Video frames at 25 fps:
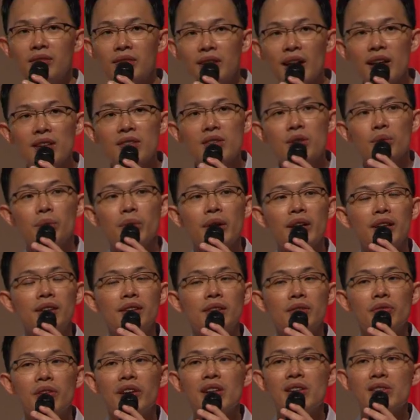takes away
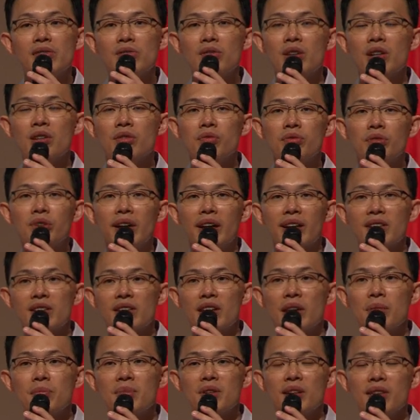the very stressful
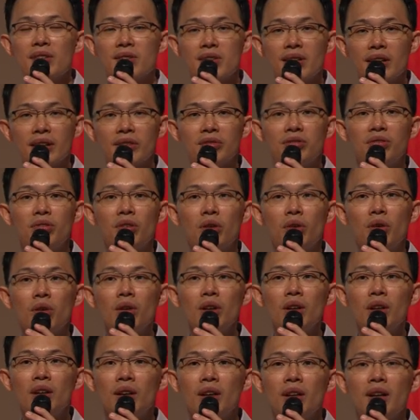exams at Sec
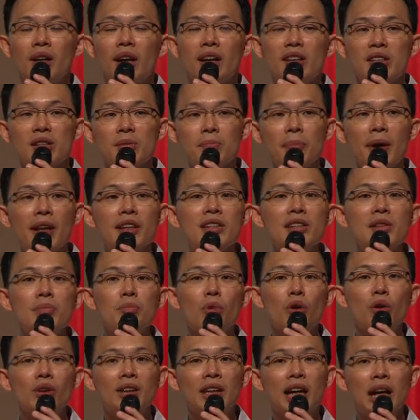4 and spends
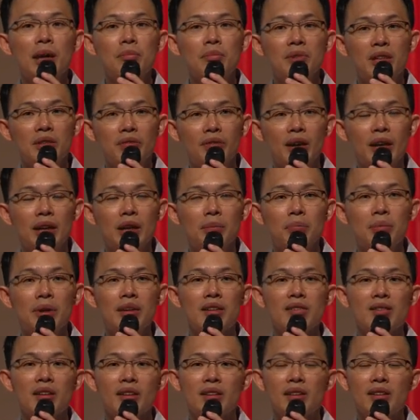more time
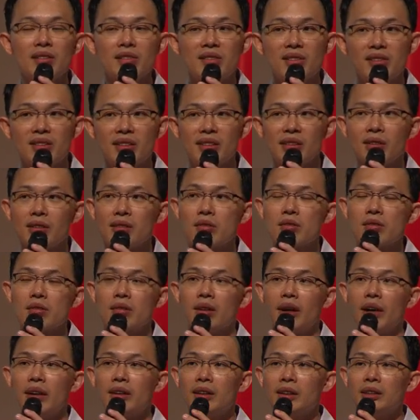developing certain skills
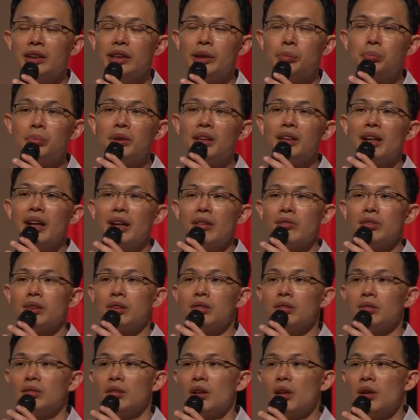at a deeper
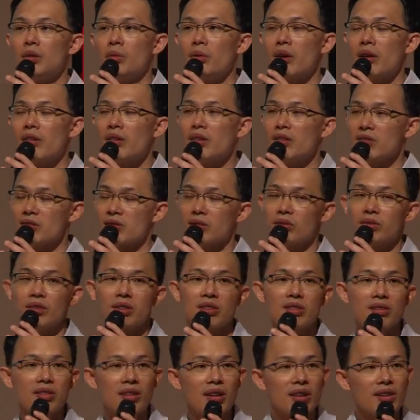level, whether it's a
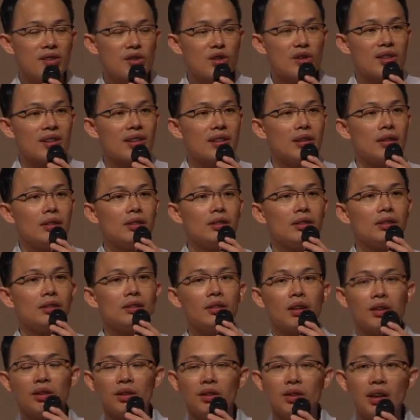research
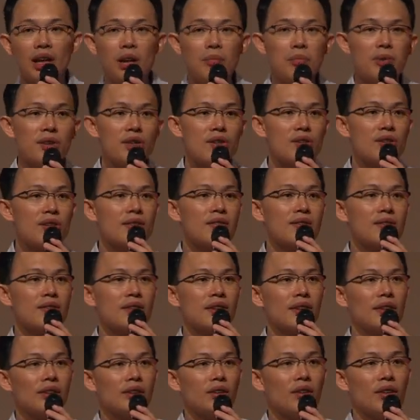skill or collaboration
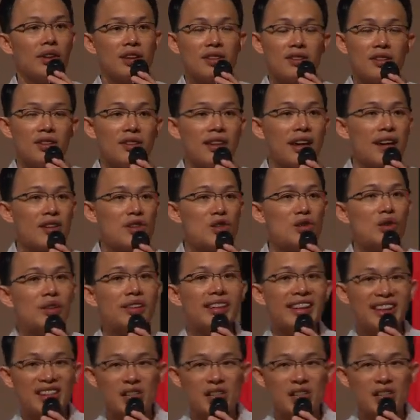skill or international